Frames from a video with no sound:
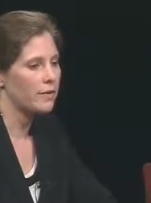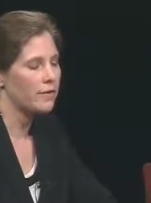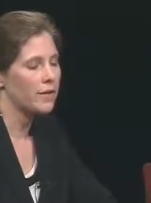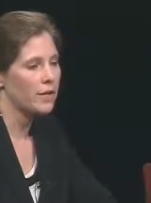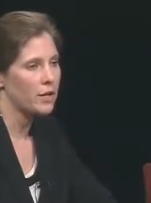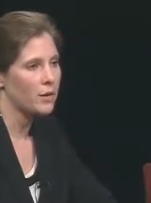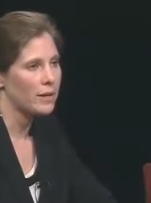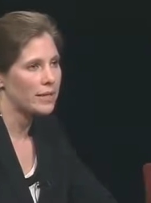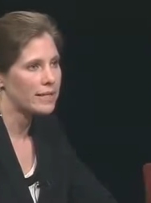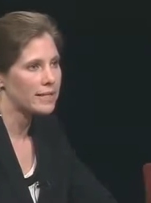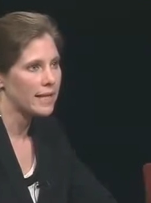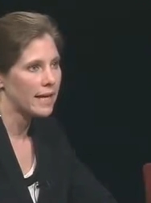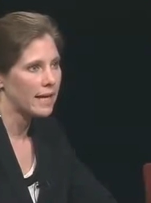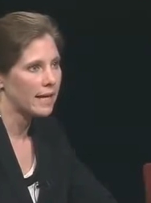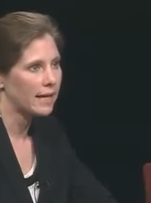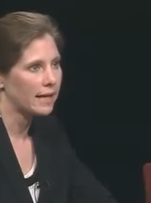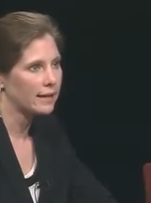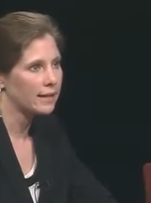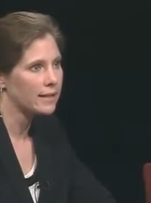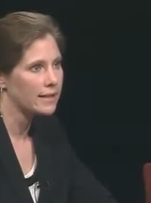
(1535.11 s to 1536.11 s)
the USDA
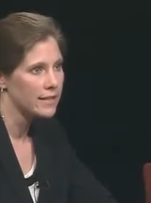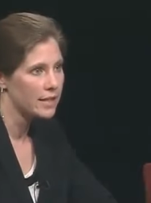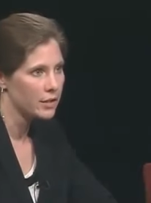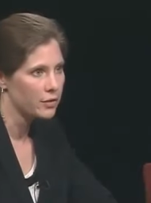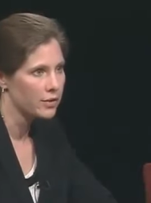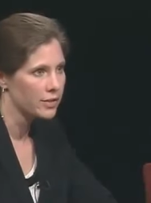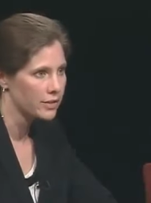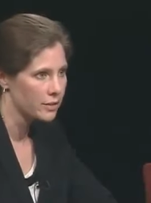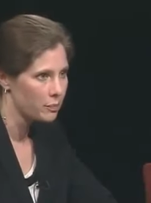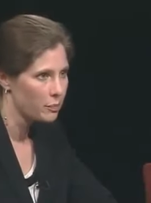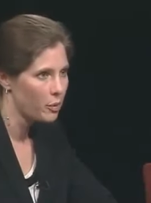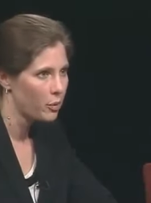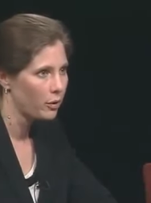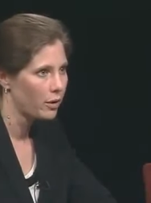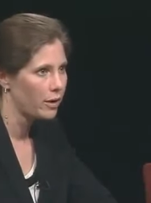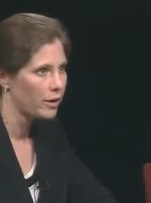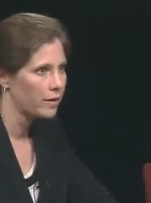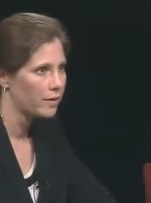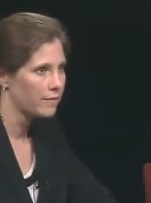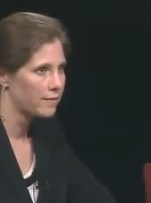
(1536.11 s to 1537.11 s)
to continue to
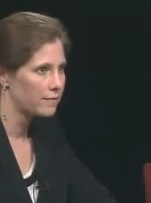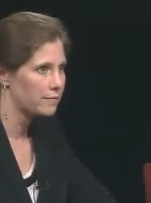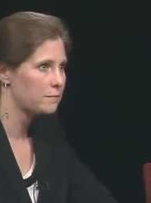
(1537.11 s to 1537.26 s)
support